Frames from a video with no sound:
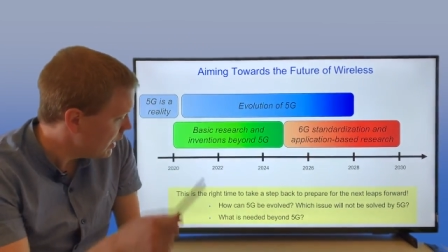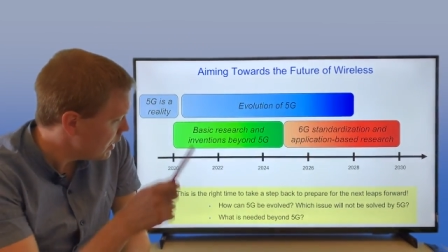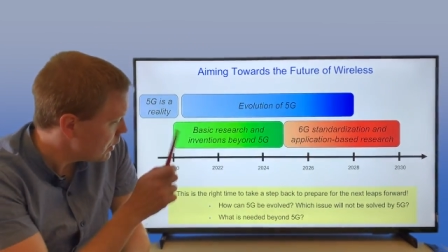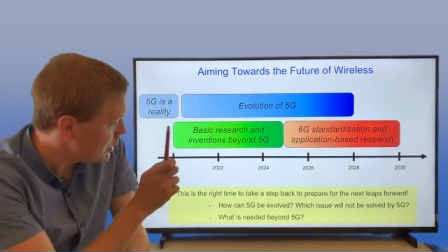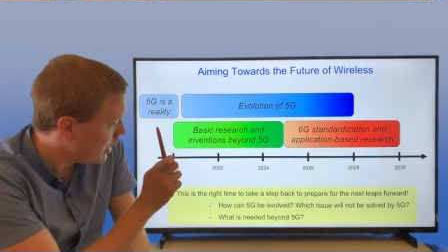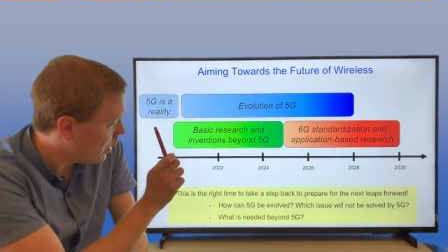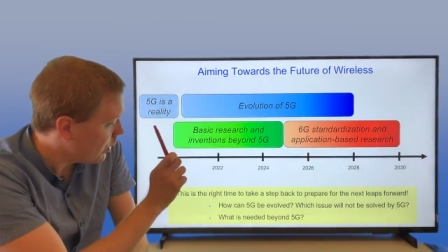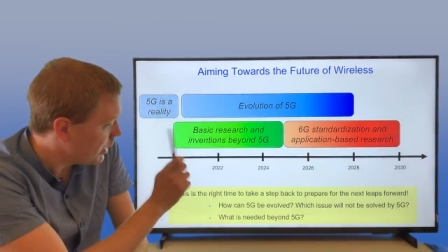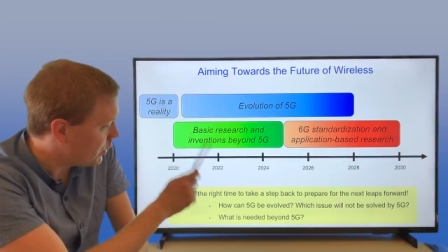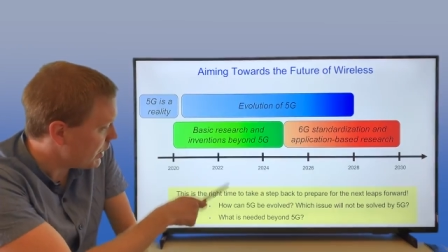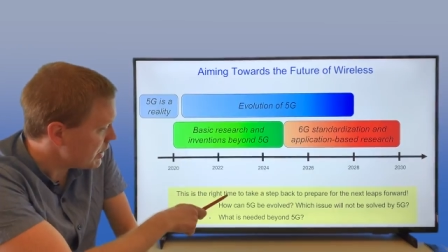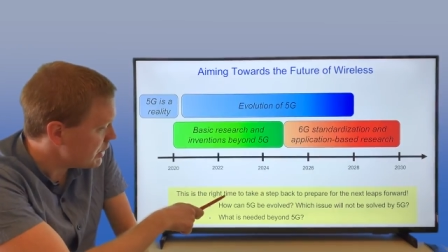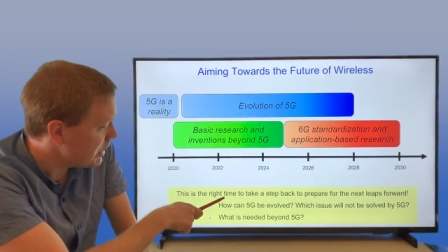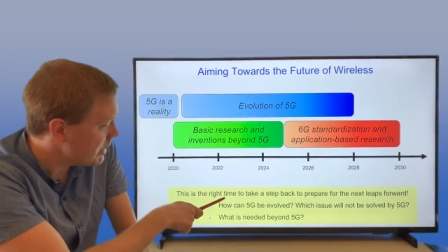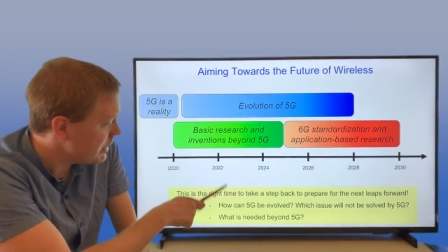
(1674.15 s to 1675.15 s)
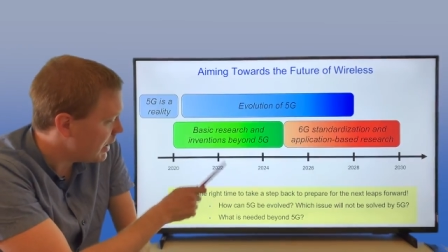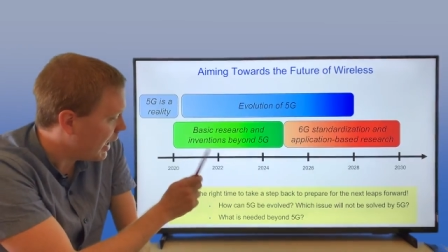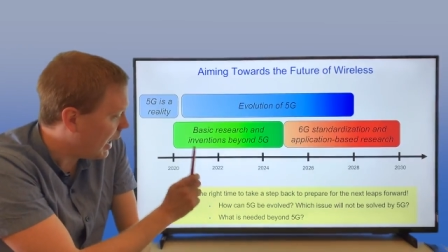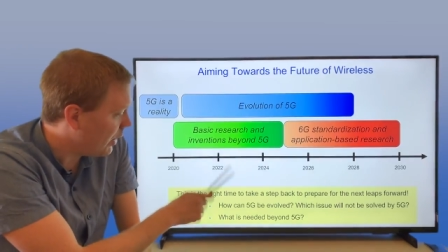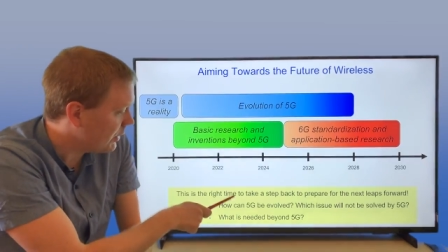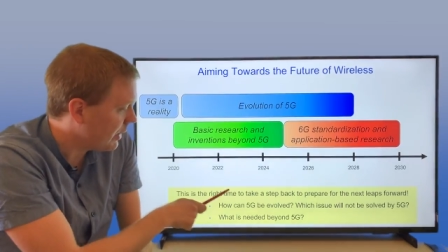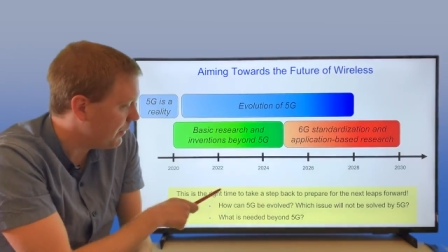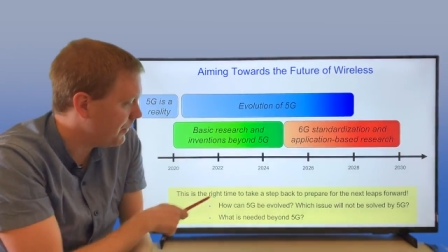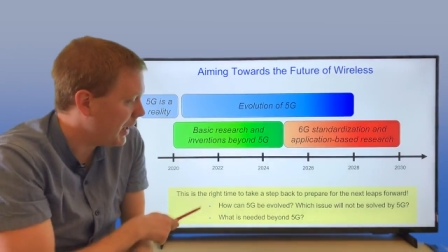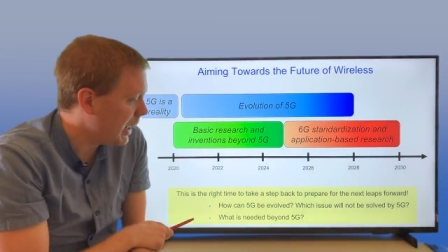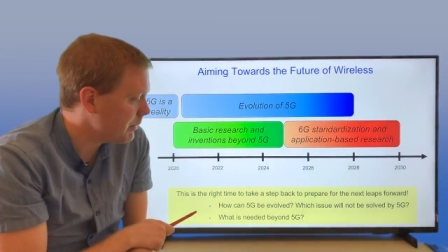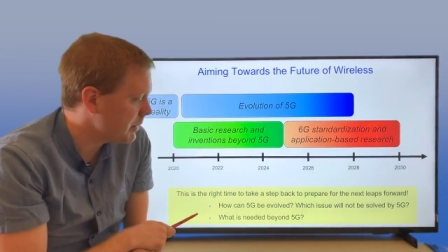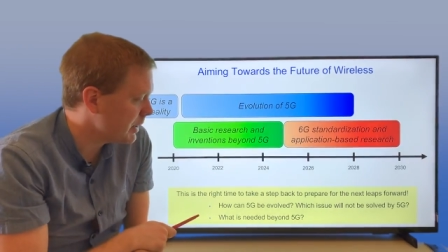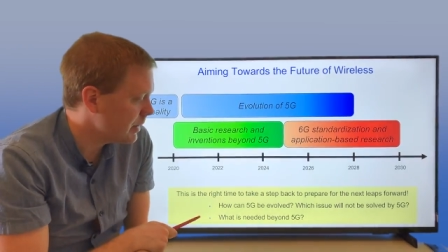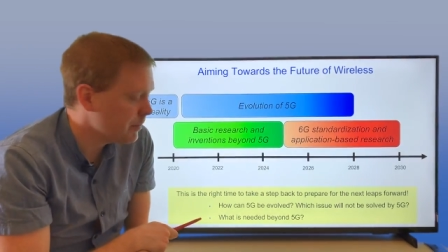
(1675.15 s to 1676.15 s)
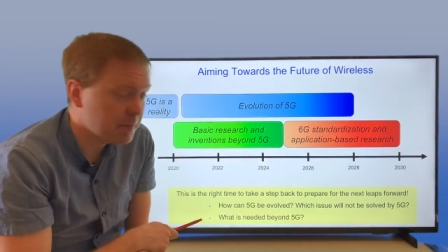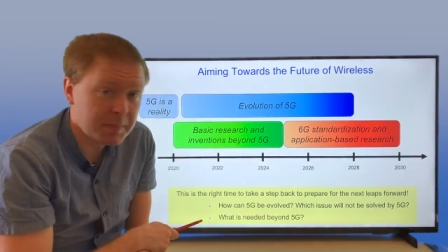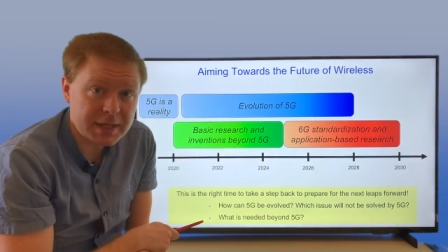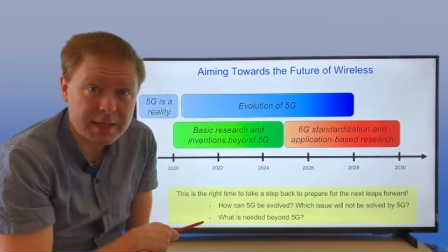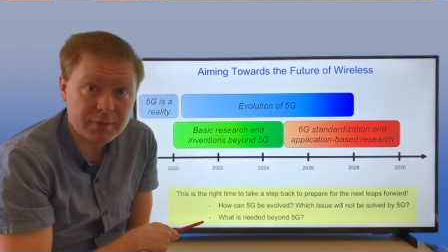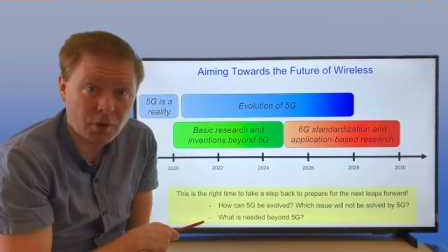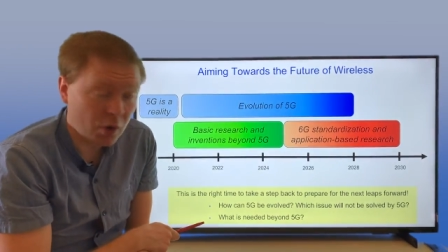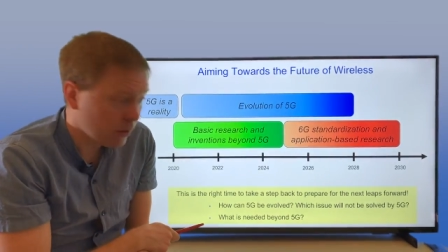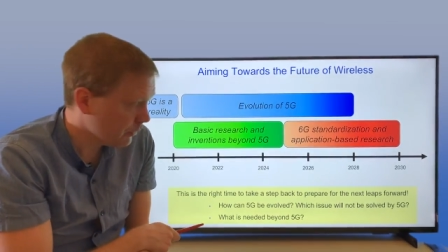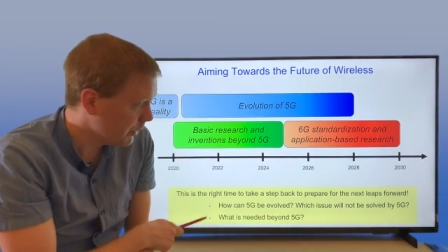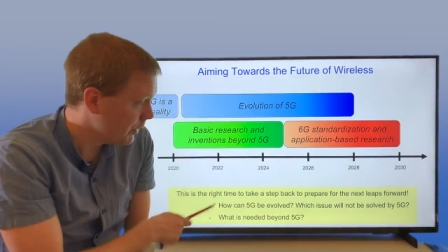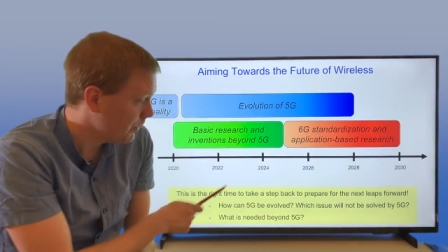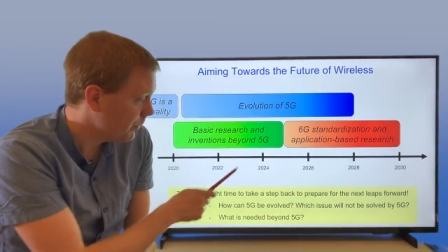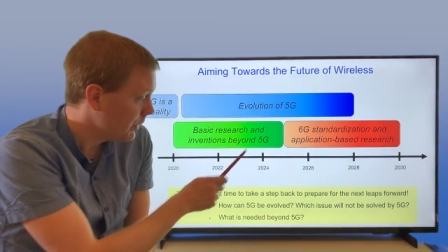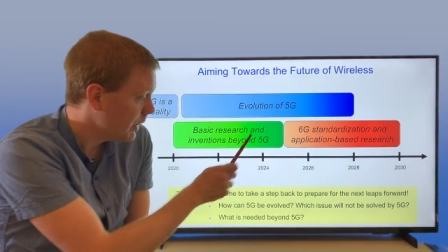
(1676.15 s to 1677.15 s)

So the question is, how can 5G be evolved?